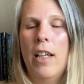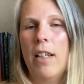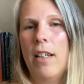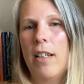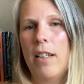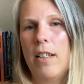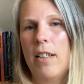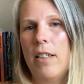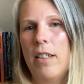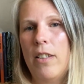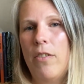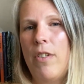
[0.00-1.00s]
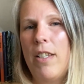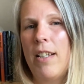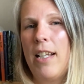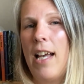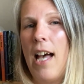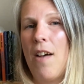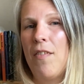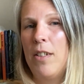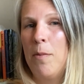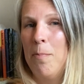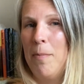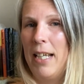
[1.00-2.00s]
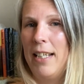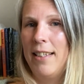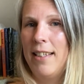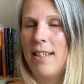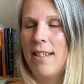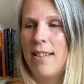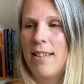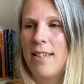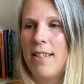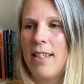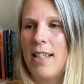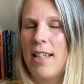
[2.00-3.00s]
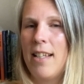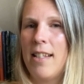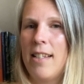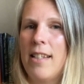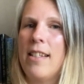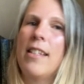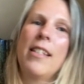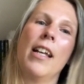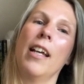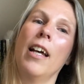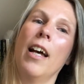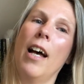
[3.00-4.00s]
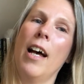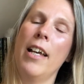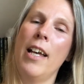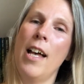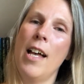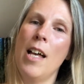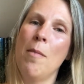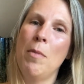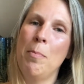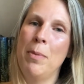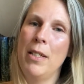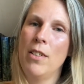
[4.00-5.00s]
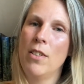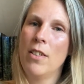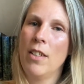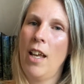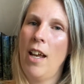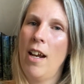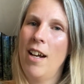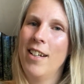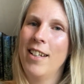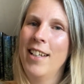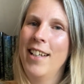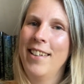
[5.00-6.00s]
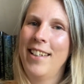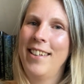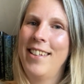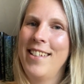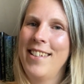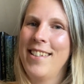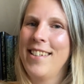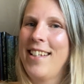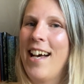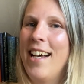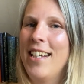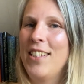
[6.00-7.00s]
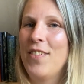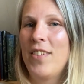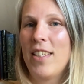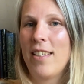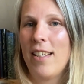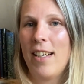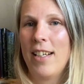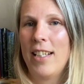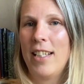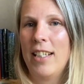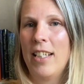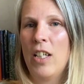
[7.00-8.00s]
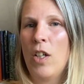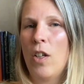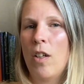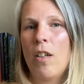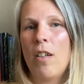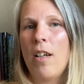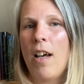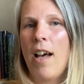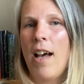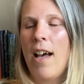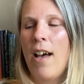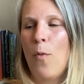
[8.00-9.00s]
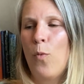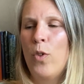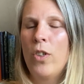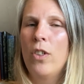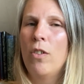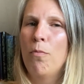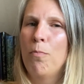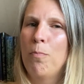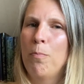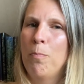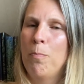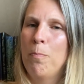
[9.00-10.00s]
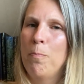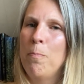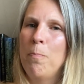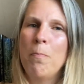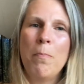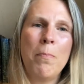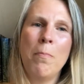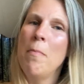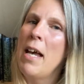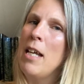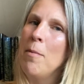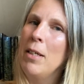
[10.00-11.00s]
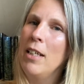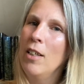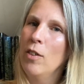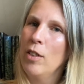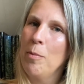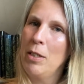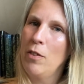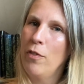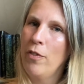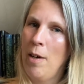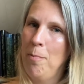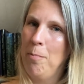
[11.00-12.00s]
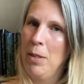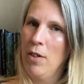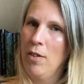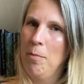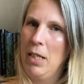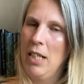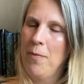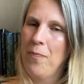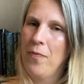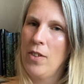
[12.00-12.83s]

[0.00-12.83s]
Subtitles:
The reason I haven't made this is I am a bit scared that this kind of design would maybe look a bit frumpy on me.